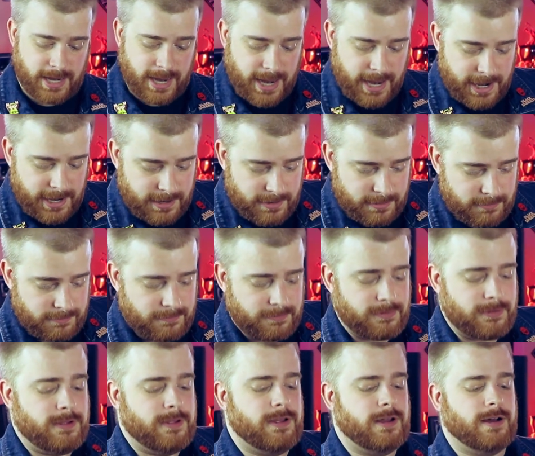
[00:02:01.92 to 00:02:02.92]
have
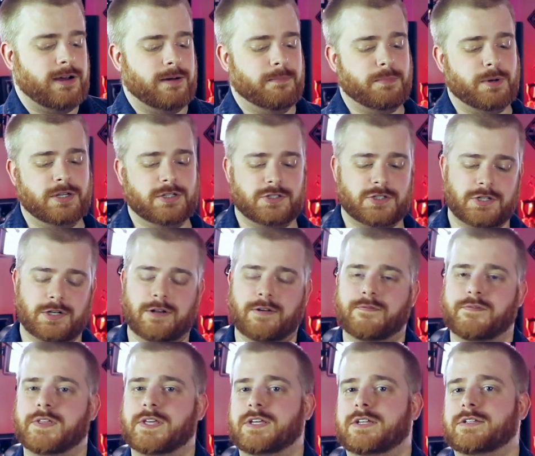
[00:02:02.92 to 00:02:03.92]
a bunch
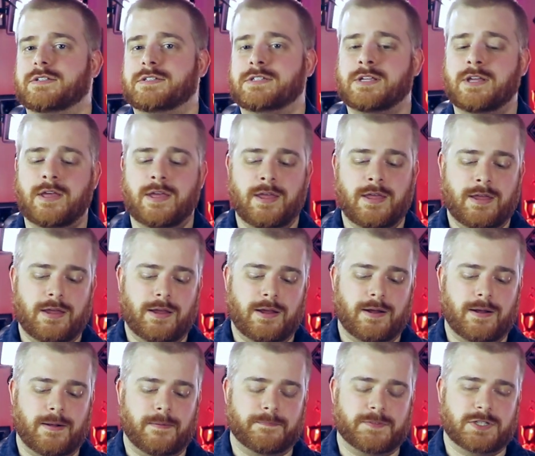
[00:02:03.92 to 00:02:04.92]
of these
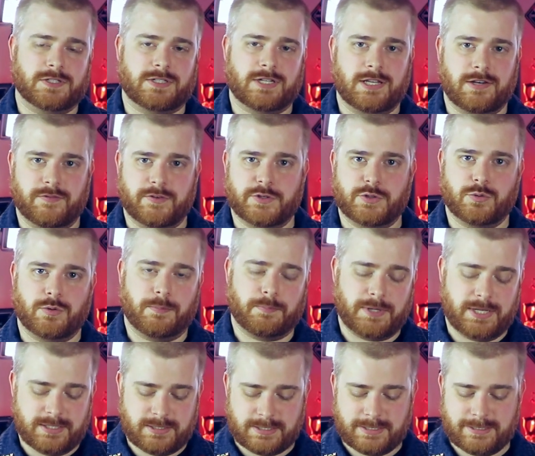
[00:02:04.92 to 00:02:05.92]
just individual
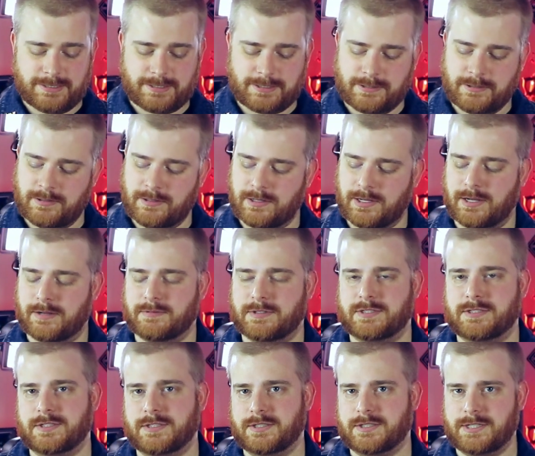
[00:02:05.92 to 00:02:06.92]
pieces,
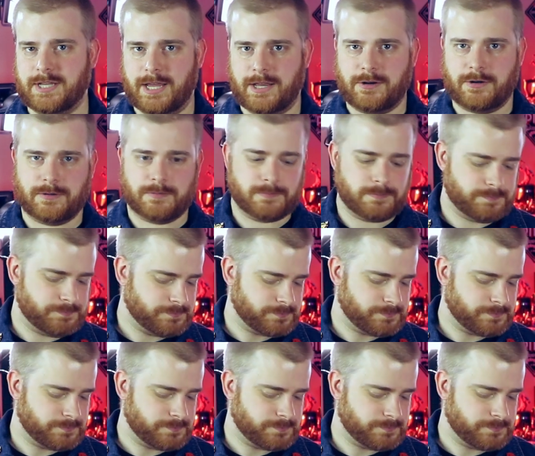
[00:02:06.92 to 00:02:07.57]
just the standard